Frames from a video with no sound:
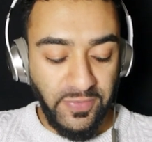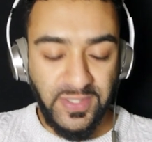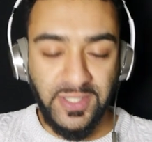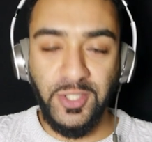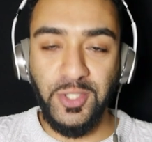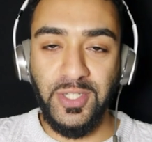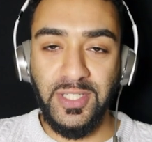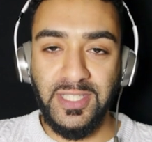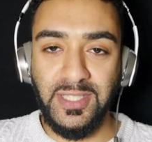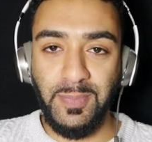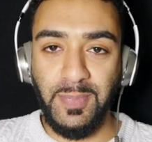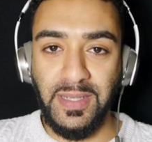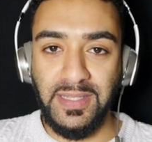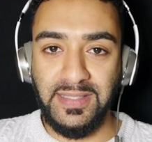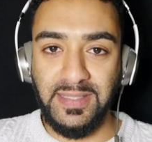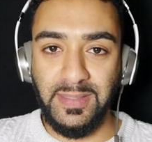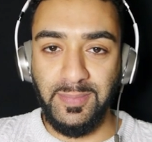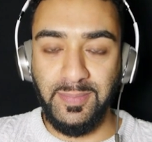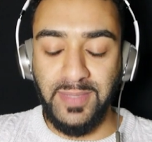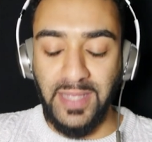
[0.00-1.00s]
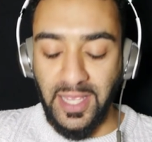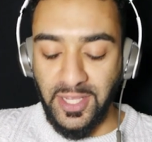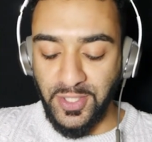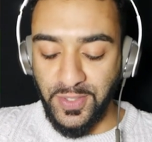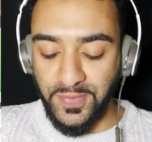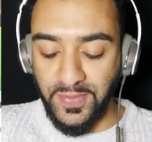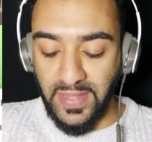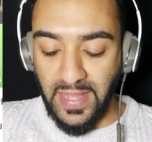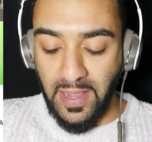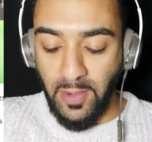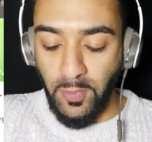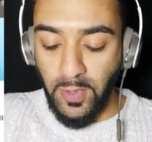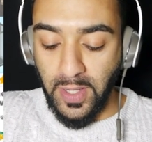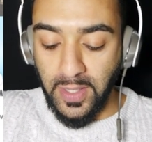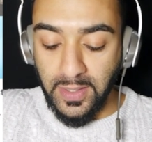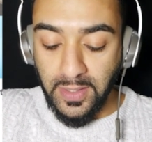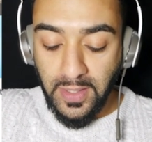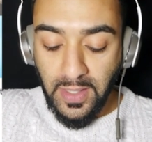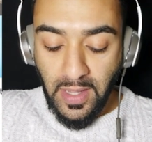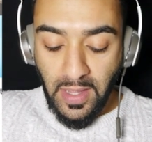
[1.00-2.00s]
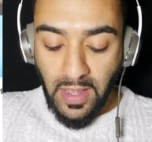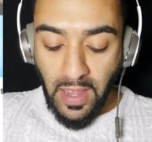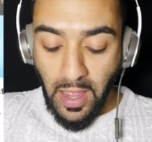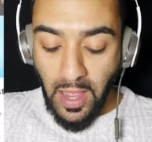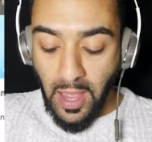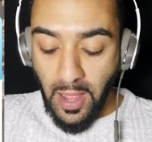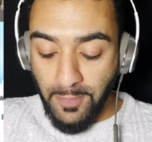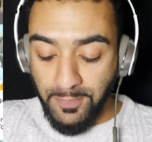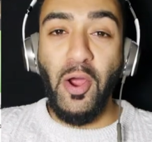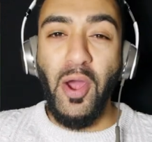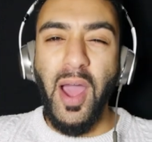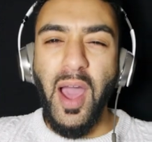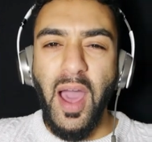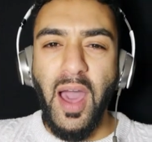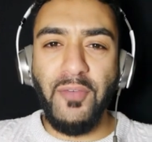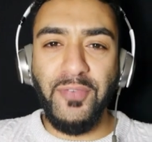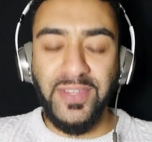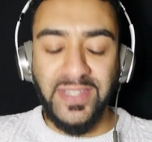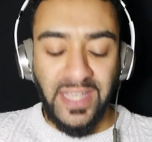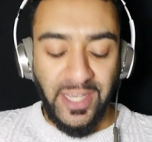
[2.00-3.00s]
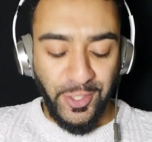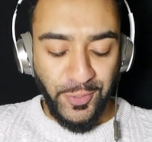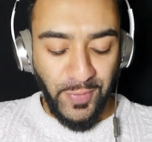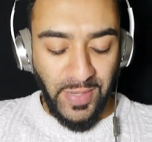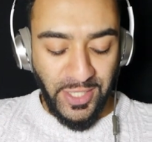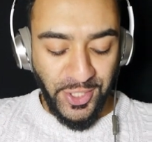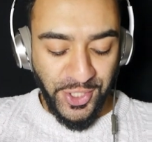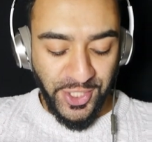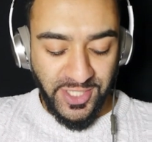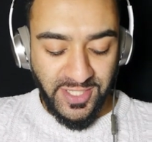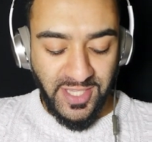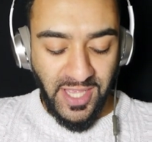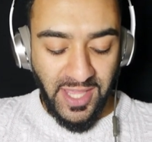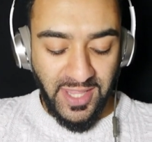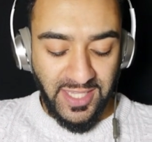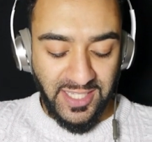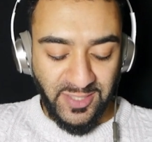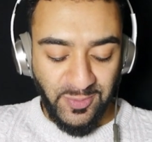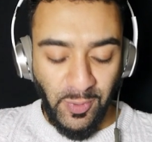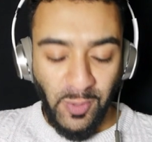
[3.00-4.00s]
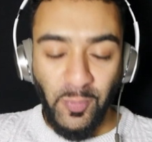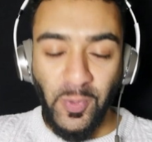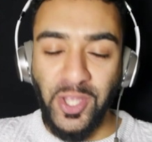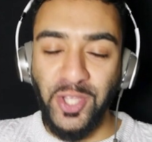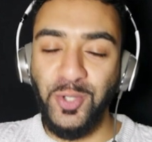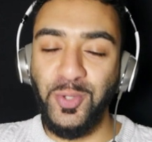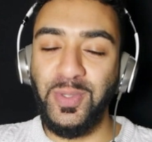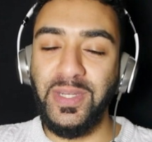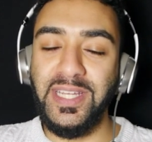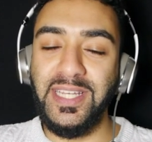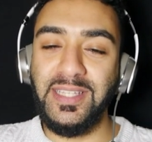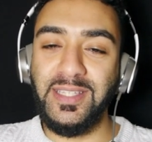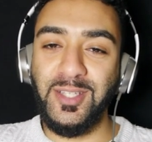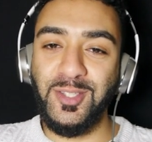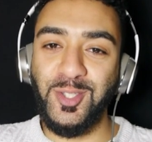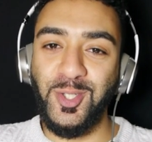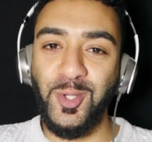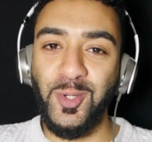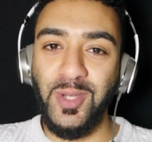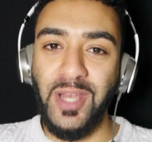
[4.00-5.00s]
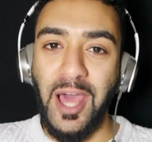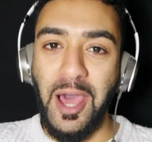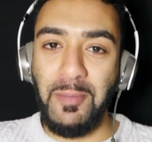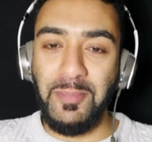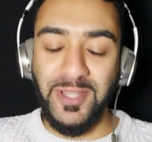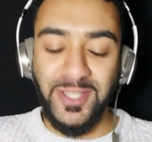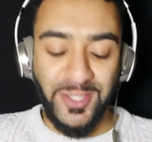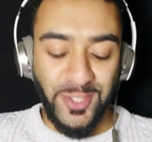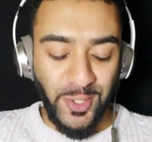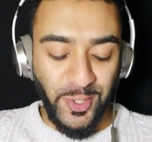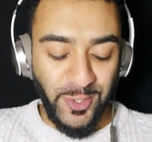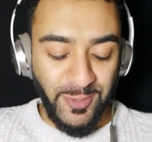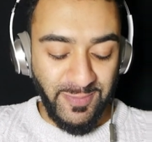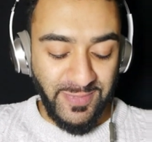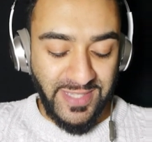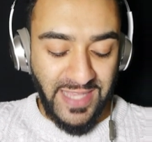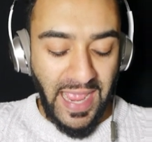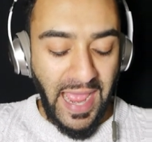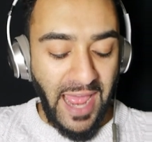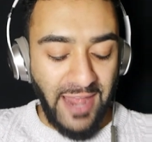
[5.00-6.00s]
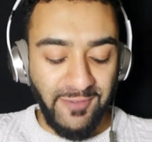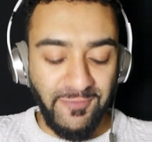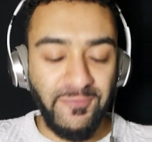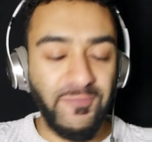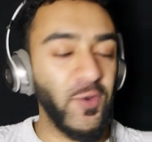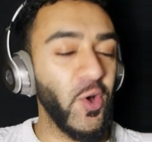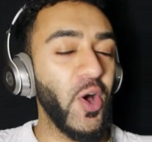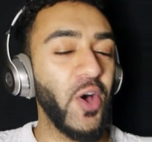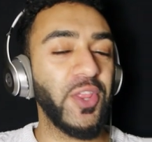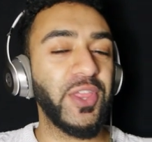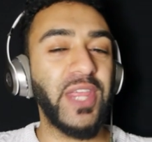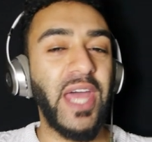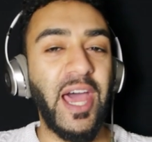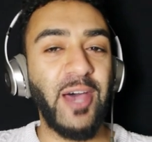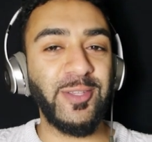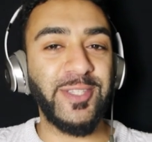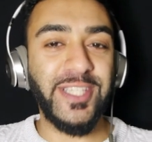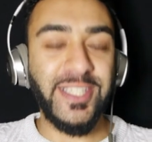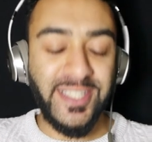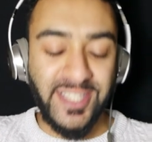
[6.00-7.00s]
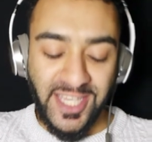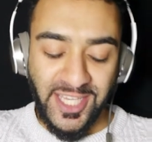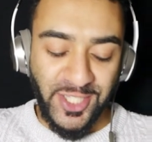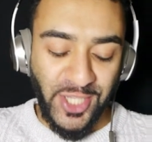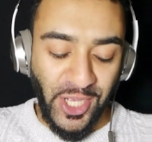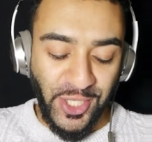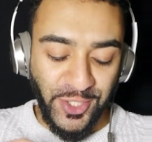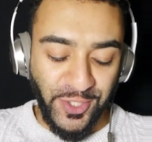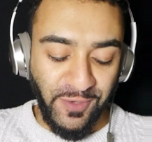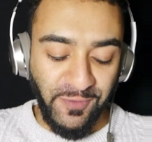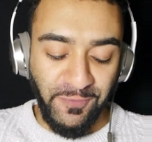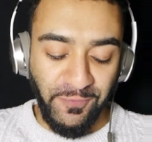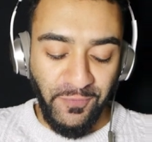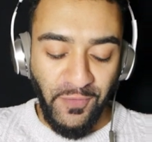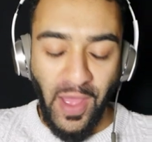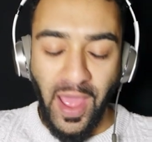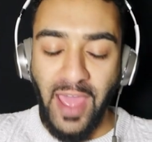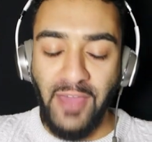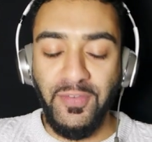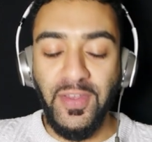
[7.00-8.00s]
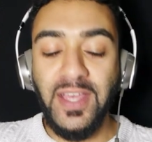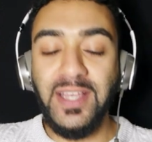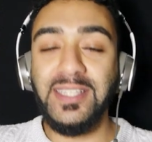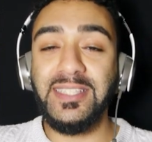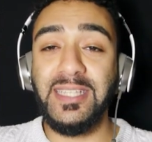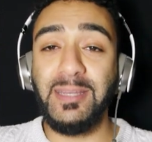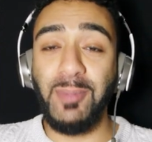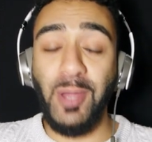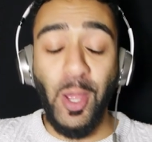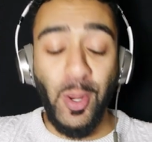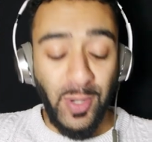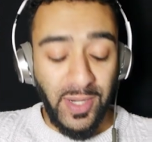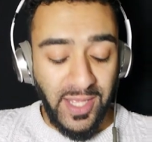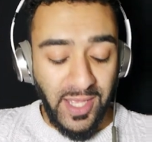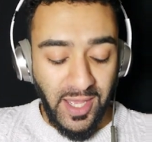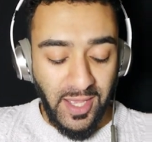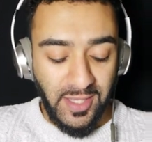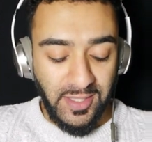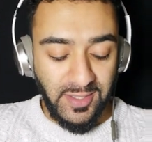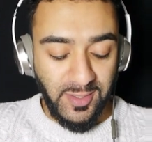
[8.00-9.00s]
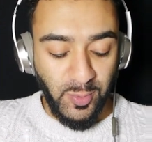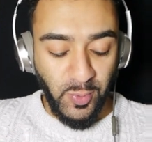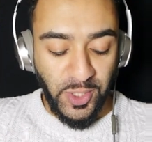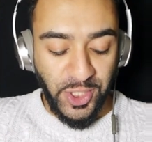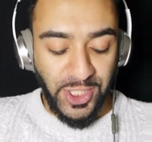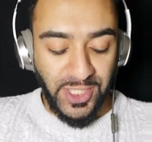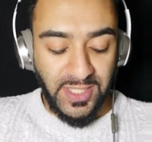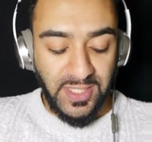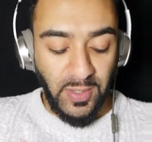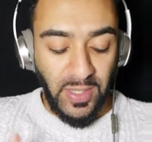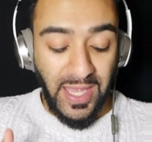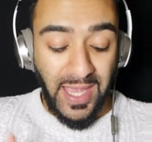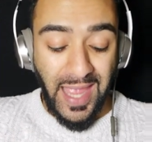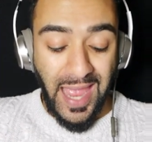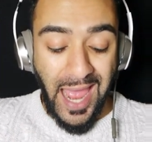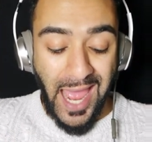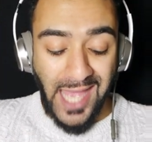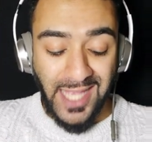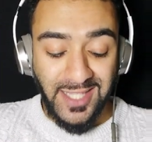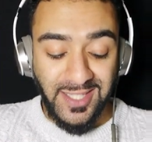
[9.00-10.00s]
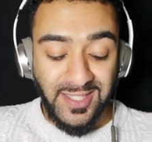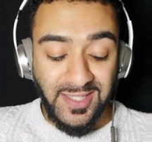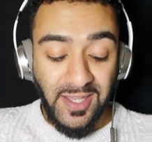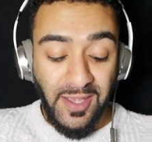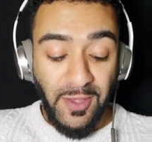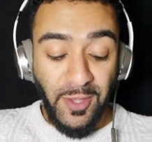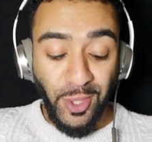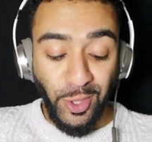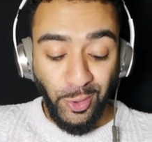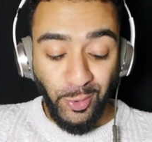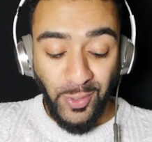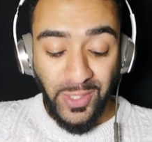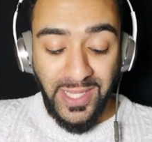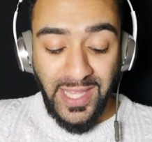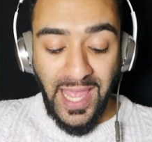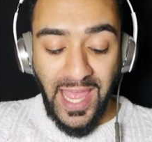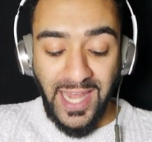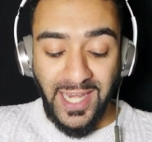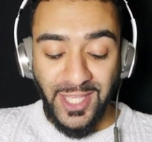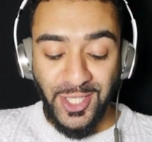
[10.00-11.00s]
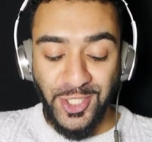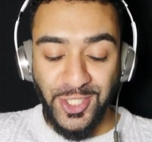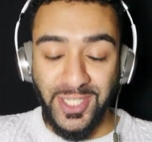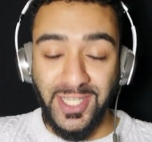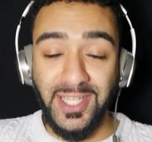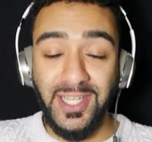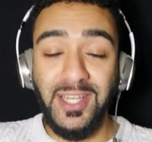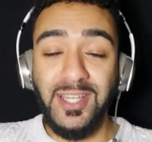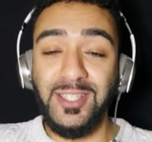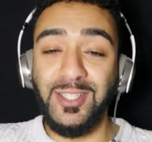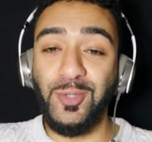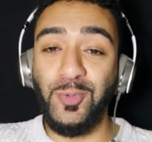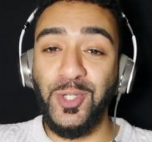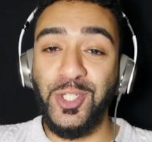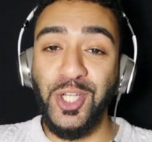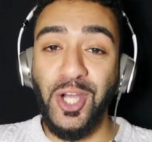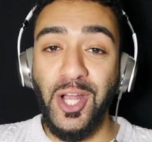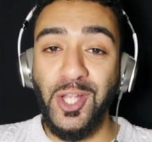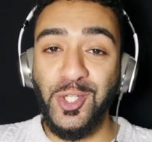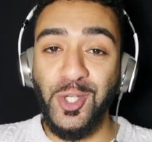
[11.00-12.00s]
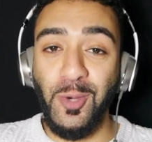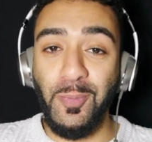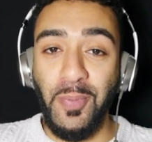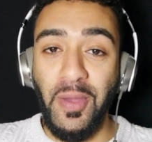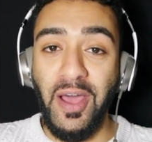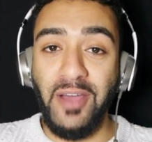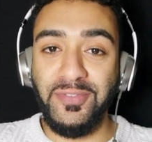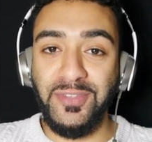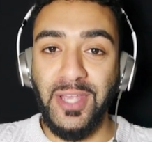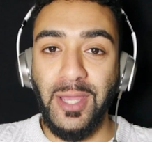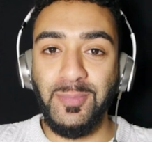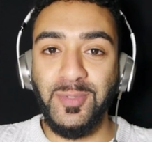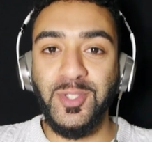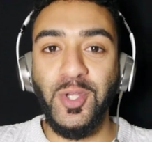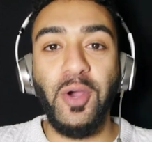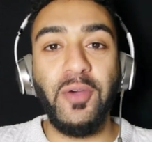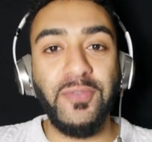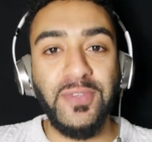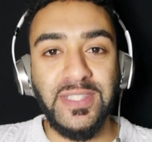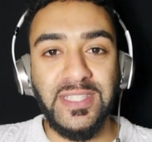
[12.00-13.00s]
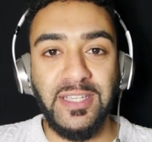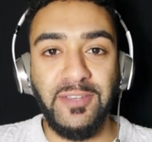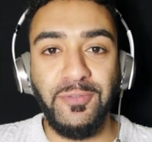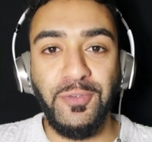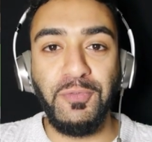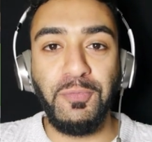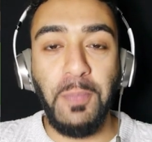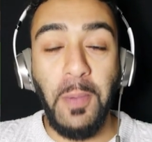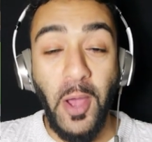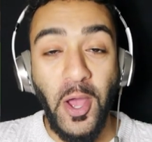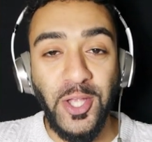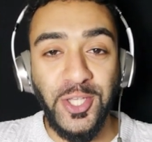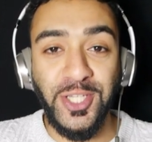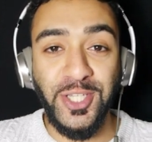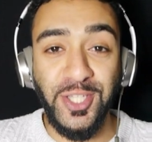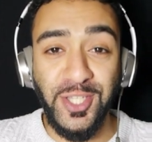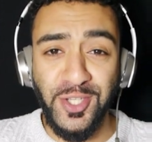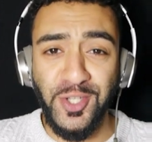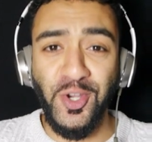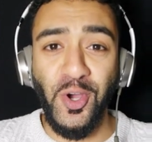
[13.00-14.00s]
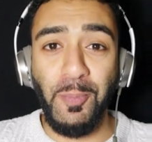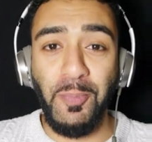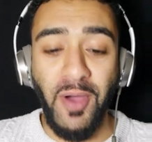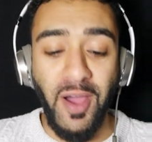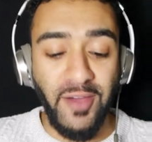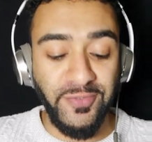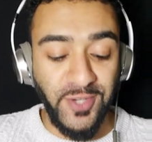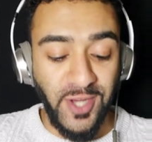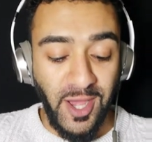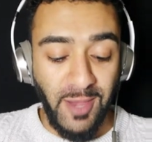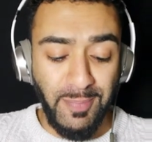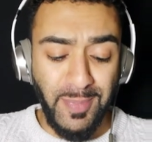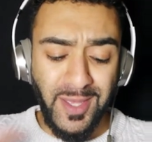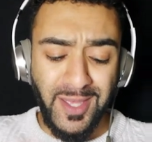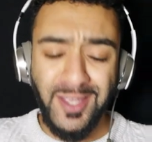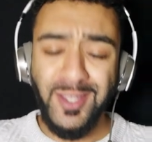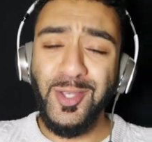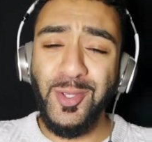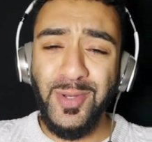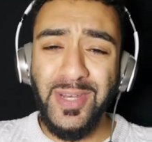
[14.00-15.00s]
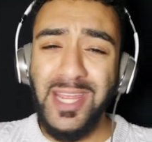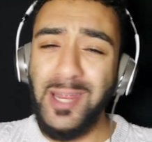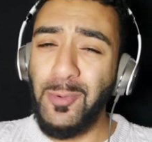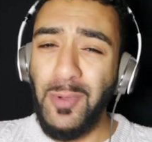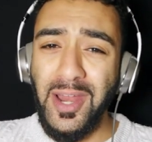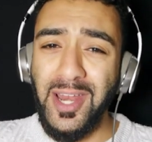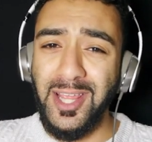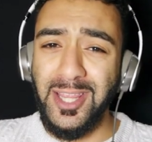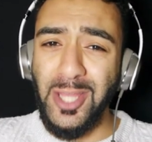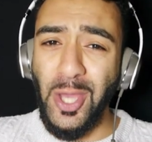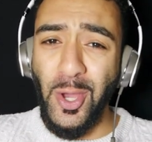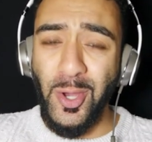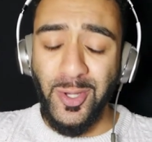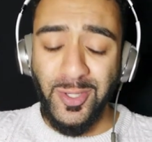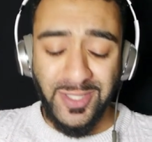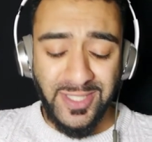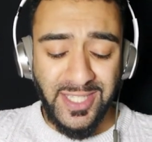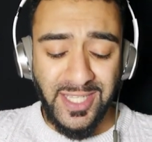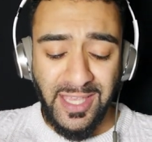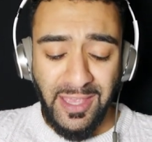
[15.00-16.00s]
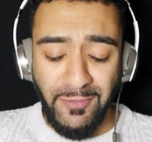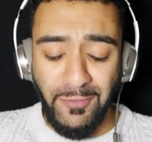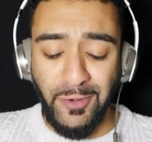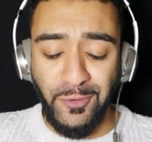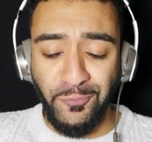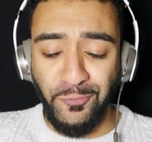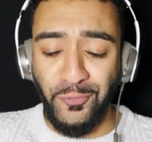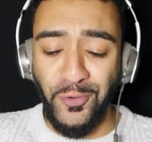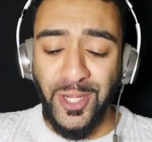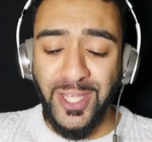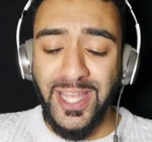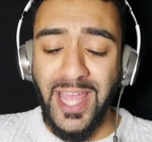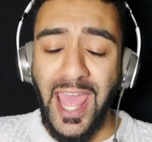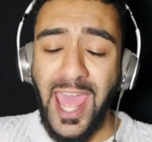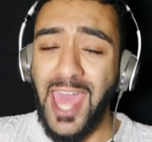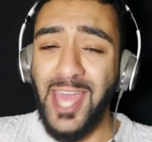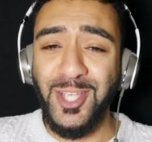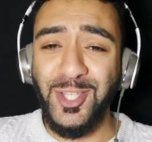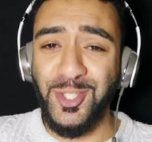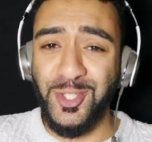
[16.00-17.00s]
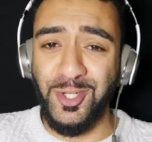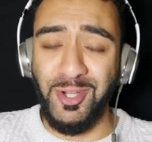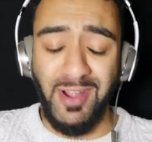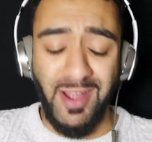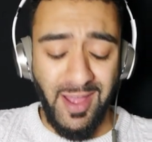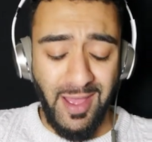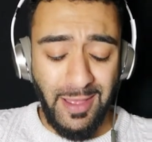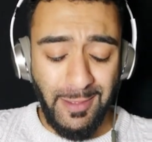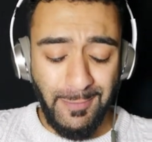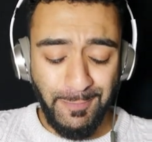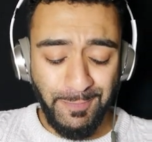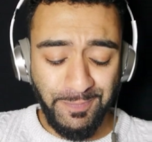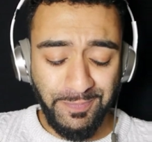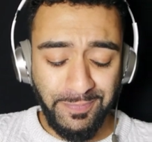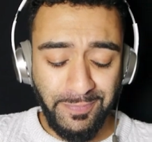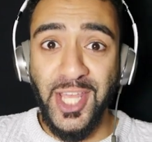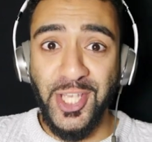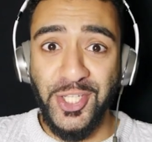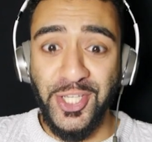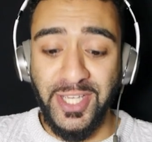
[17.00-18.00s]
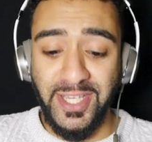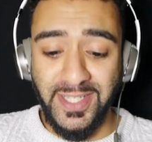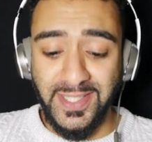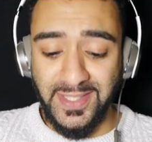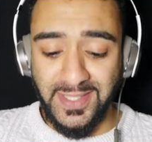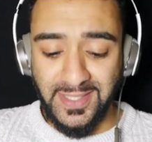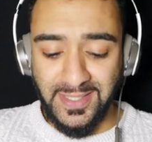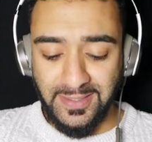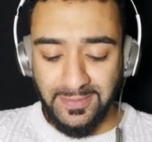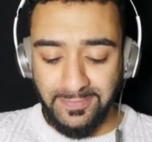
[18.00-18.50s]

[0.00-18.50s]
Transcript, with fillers: Obviously, you need to pay some cash for that one. So there are other decorations like this one where you need two llama zooms and 4,605 simoleons, which is it adds three energy to recharge your bathtub. So obviously, if you've purchased your bathtub, you need one of those to give it three extra energies.